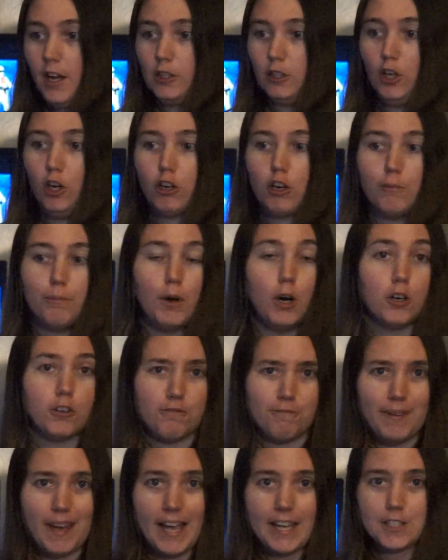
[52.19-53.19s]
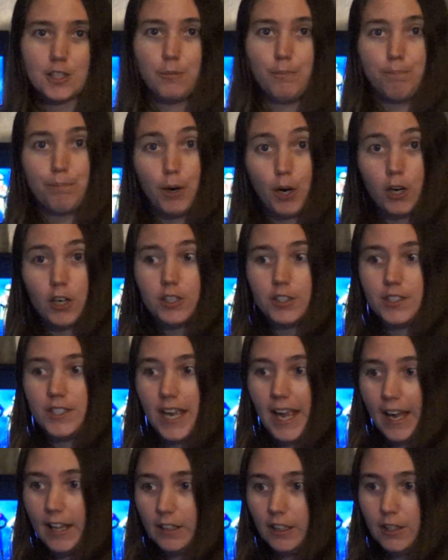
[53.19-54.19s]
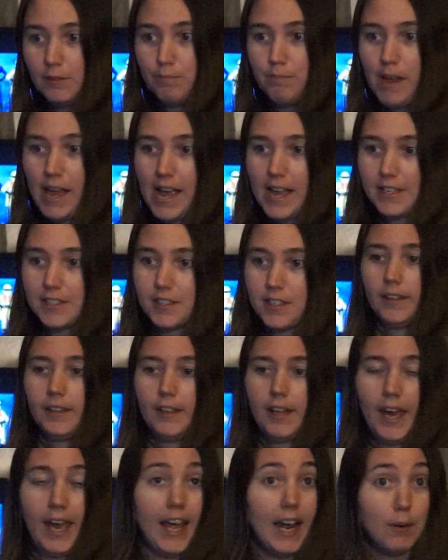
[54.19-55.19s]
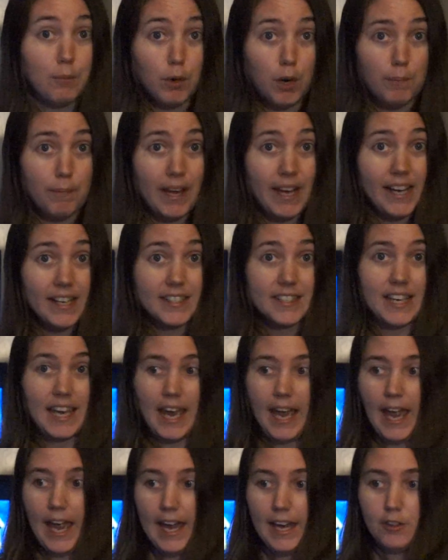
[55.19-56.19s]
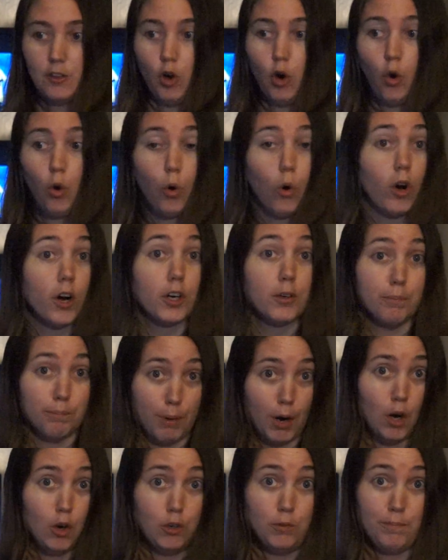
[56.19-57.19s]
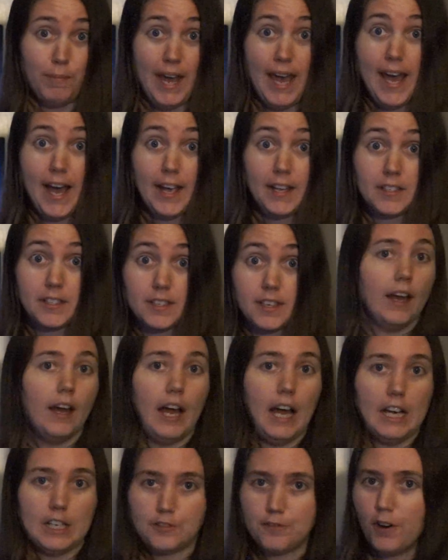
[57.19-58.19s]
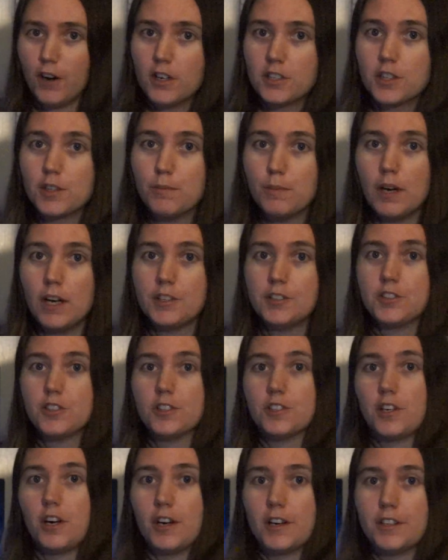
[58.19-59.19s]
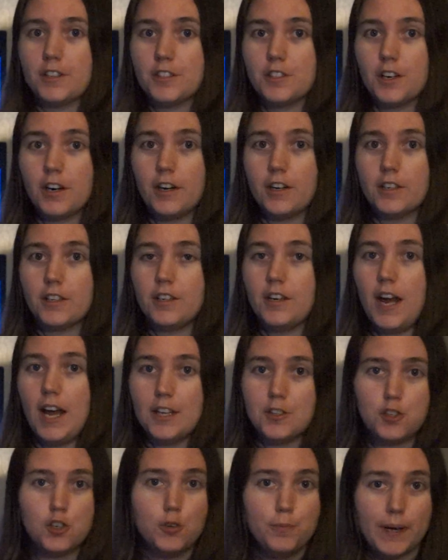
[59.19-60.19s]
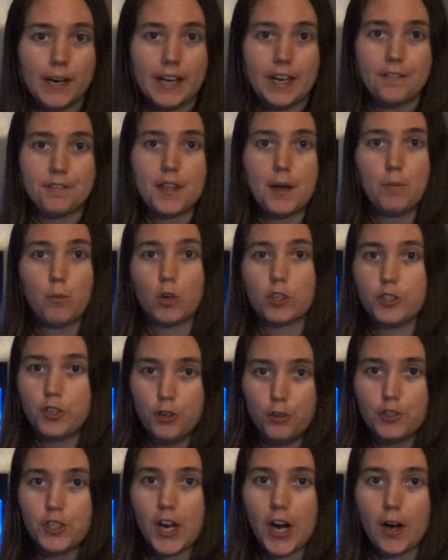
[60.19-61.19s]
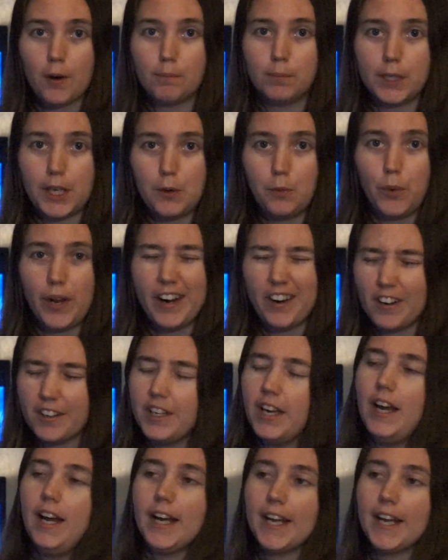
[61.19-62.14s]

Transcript: Locomotive Mask, Bird Talon Mask, Camera Mask, and Hornbone Mask. As far as the monsters are concerned, not too many of them were too terribly weird.